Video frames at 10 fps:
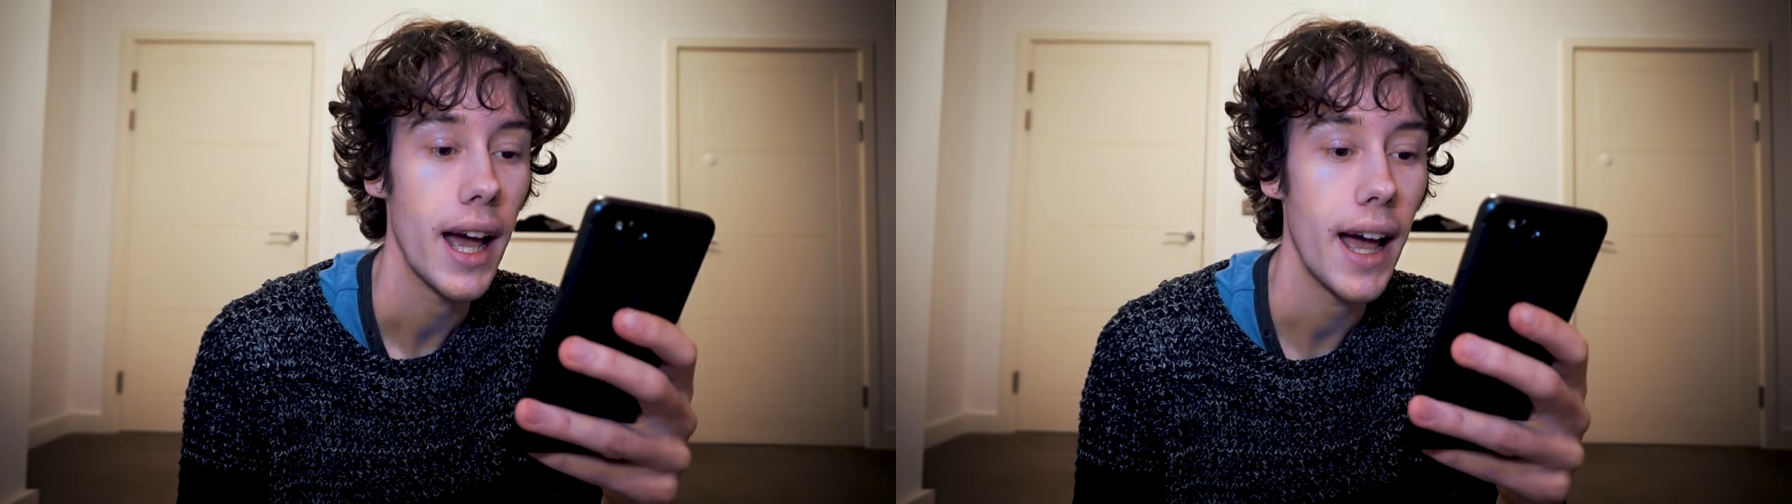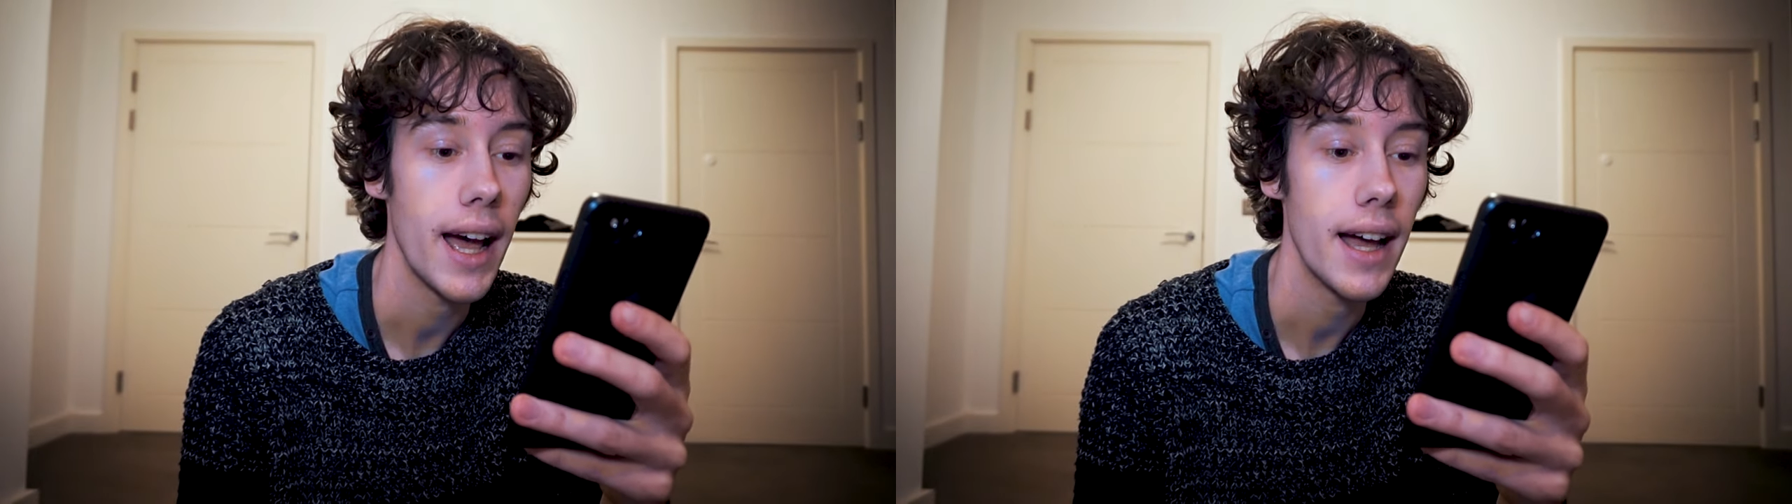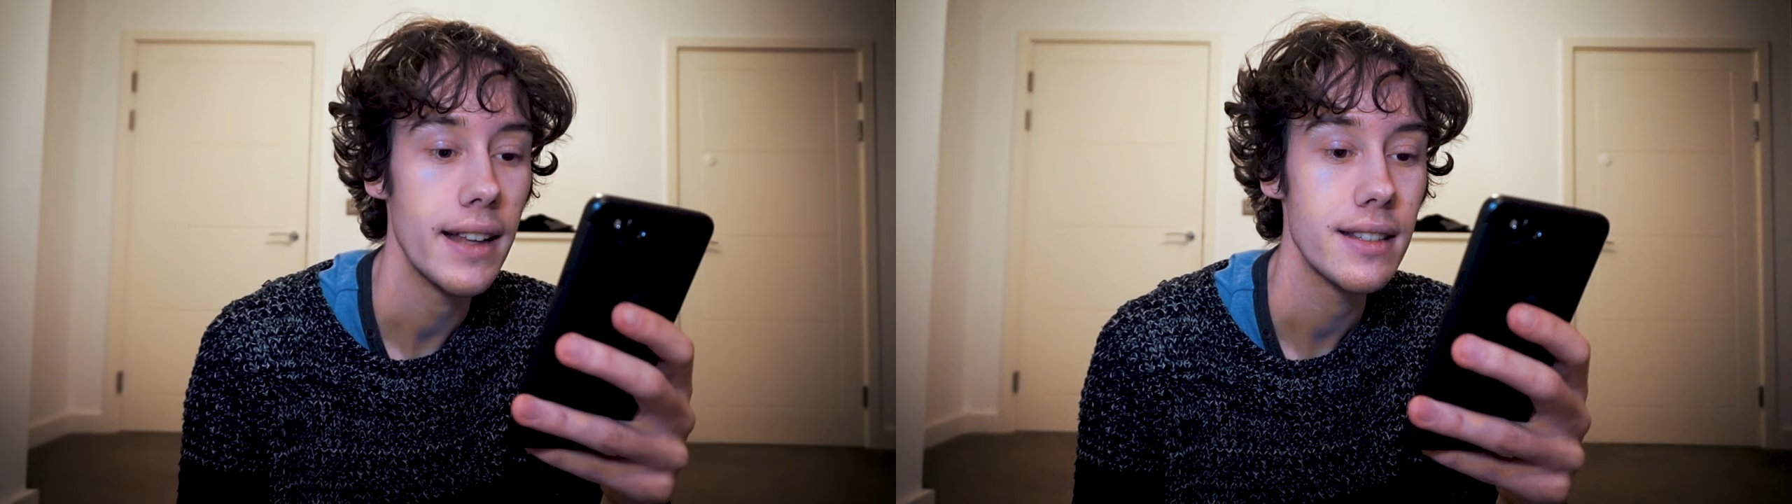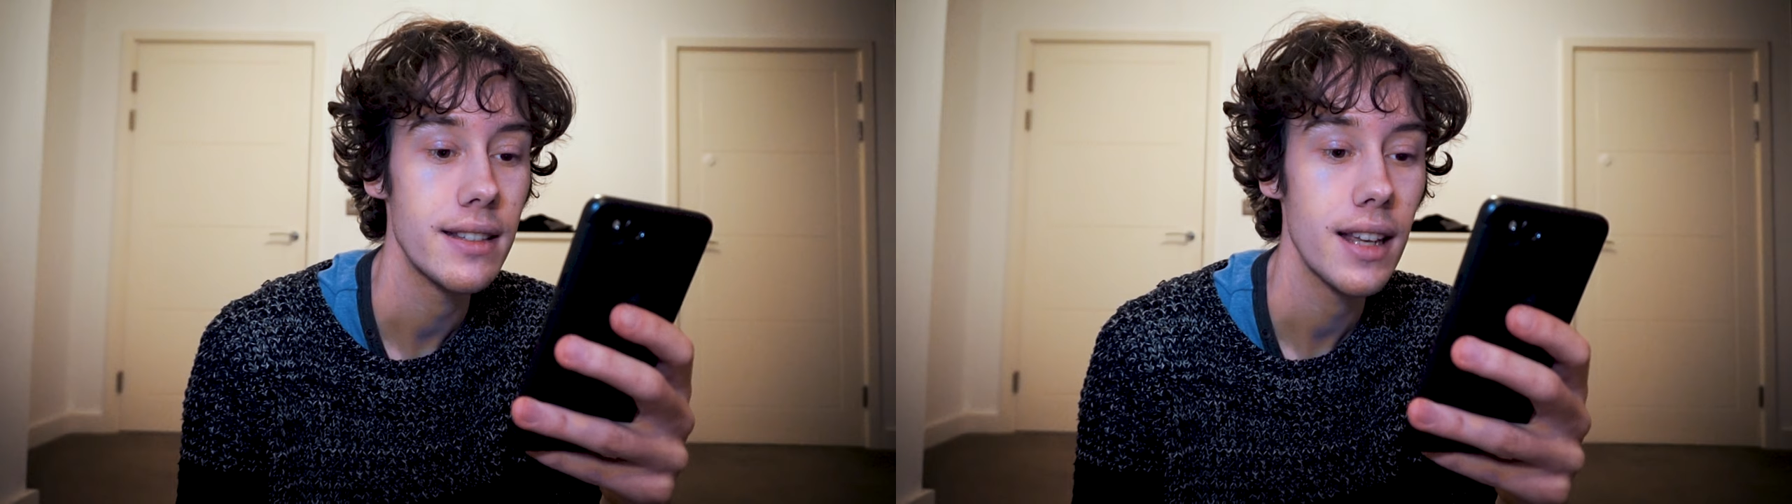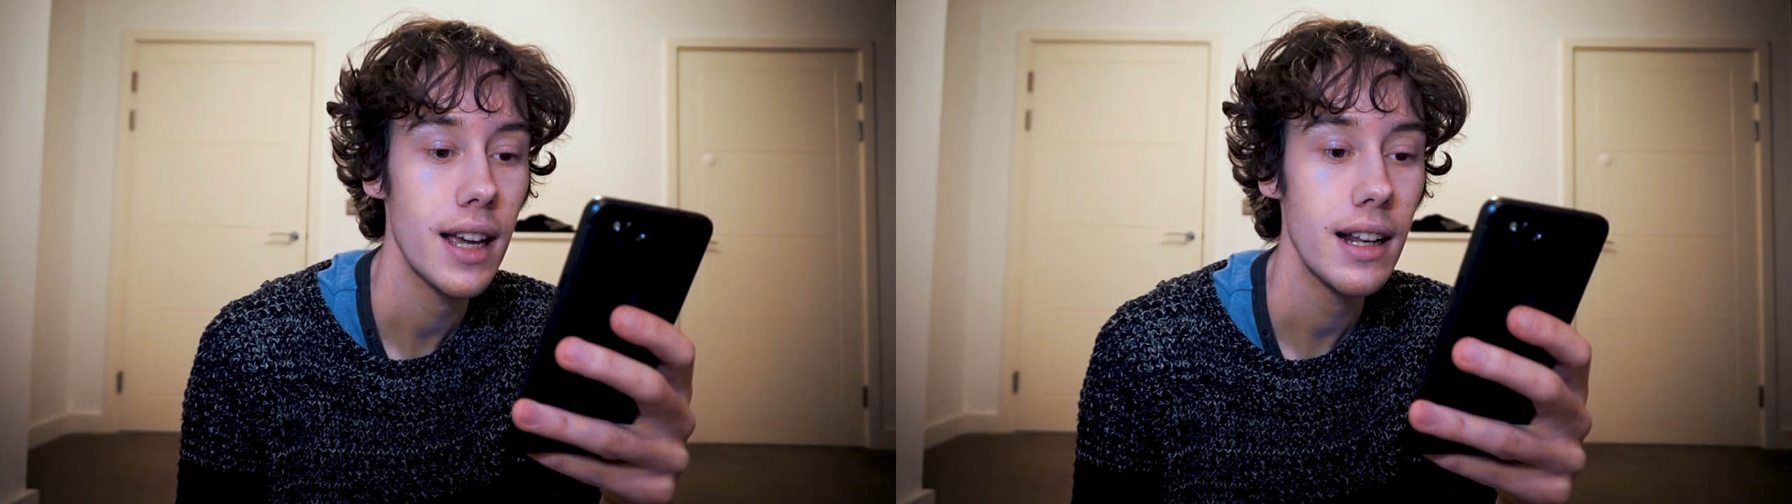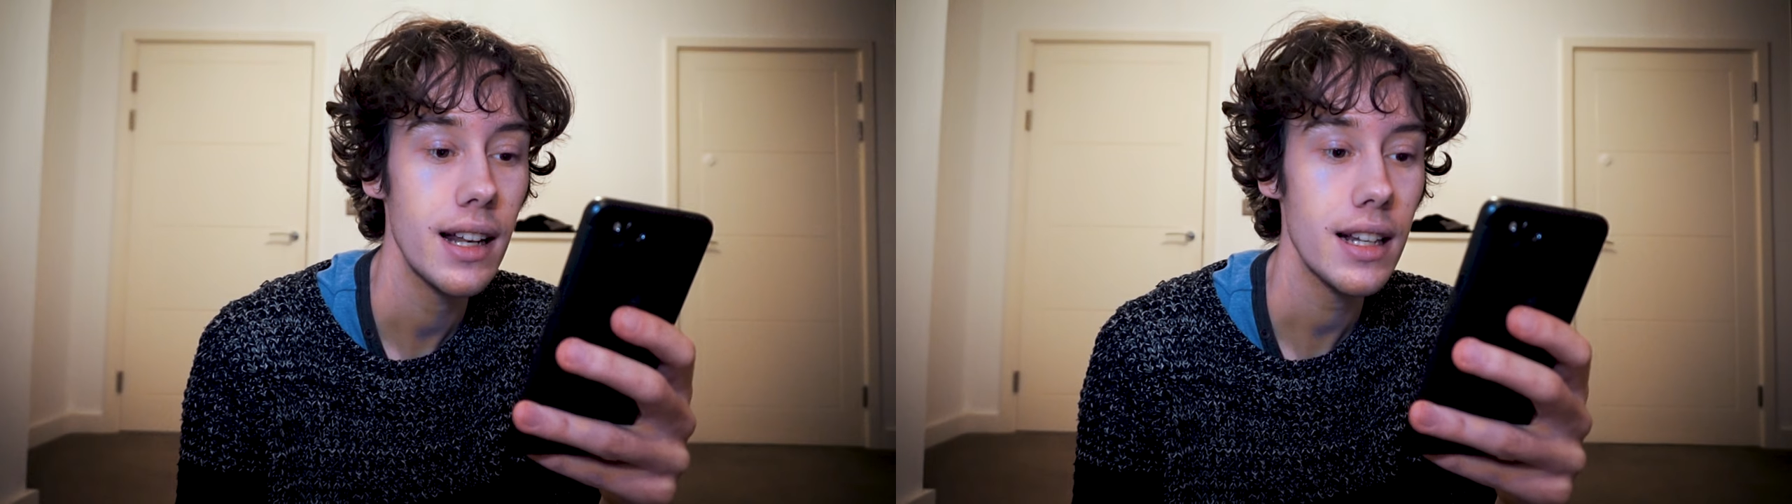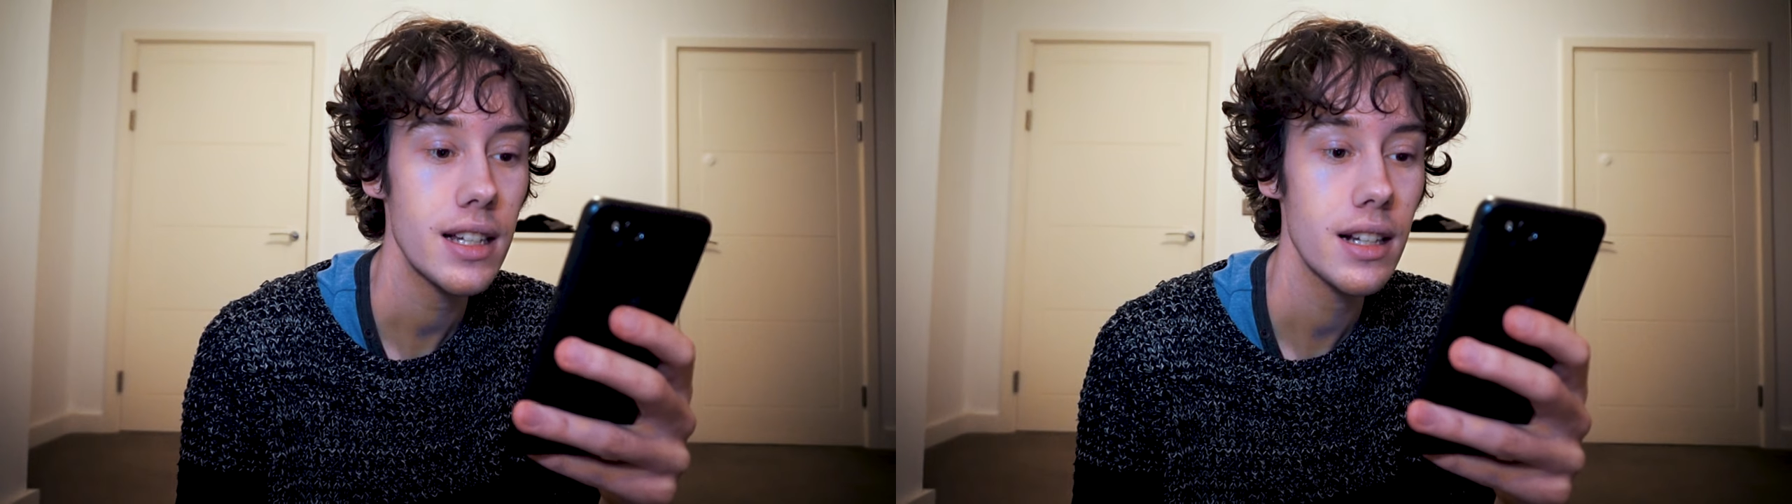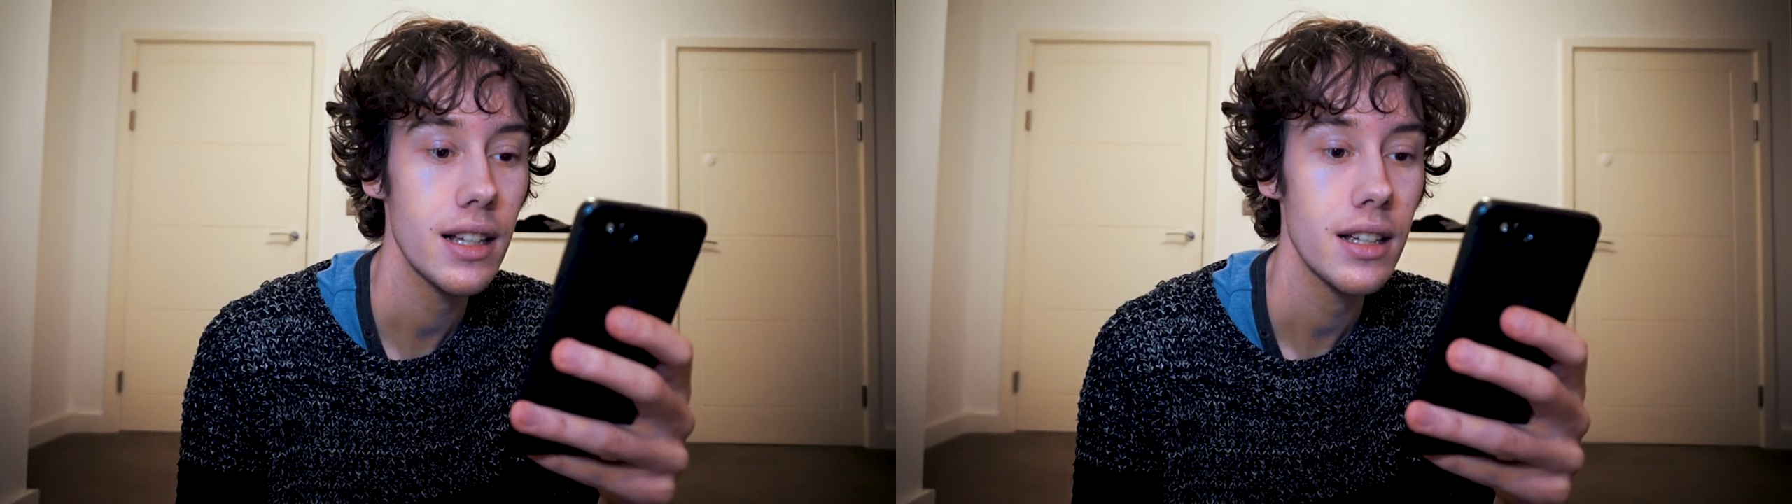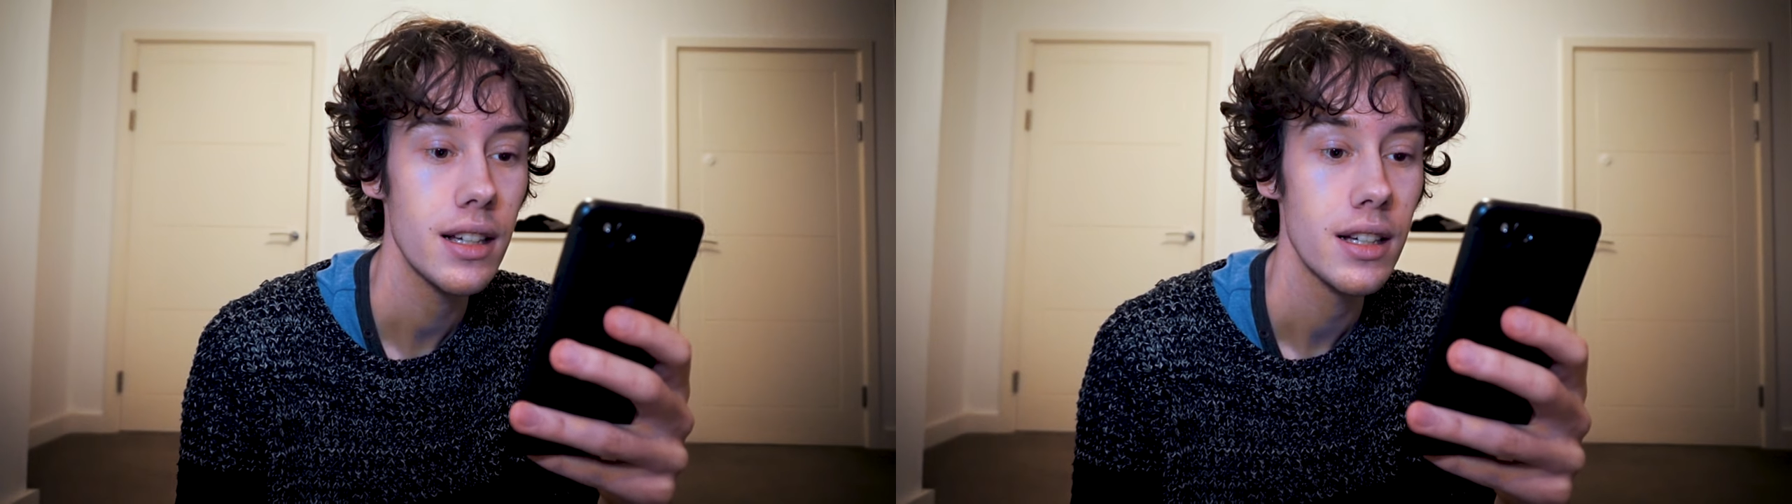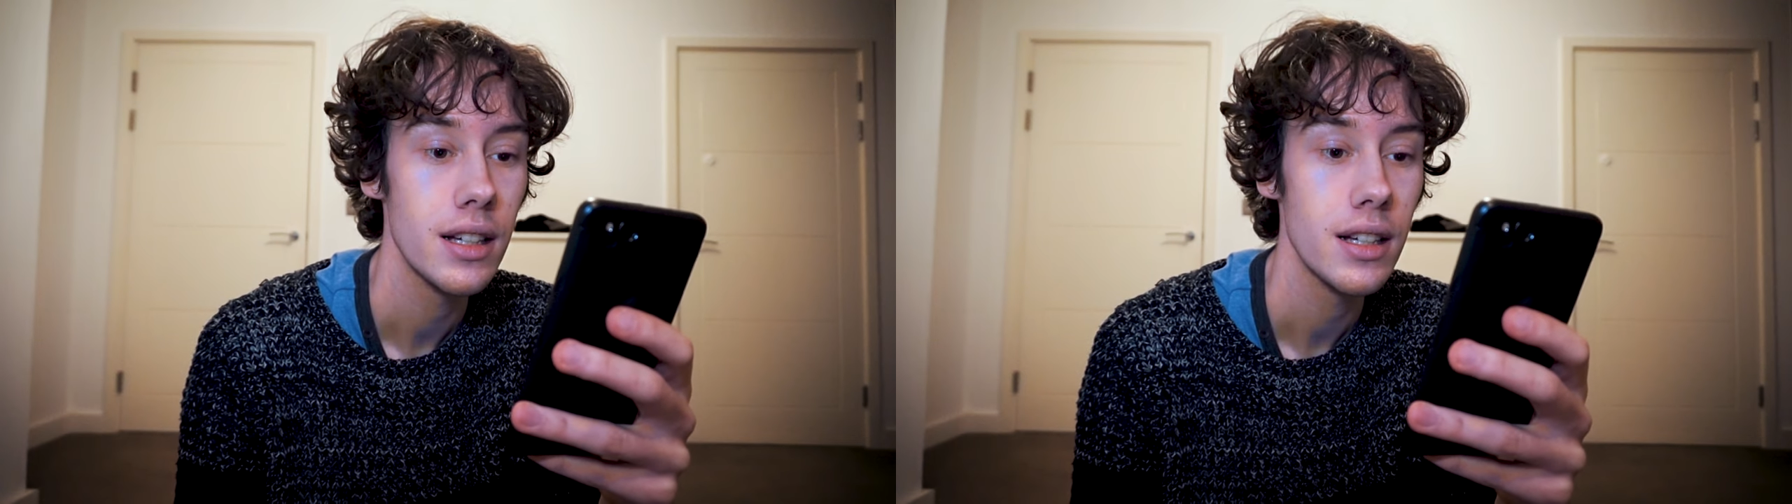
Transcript: and they literally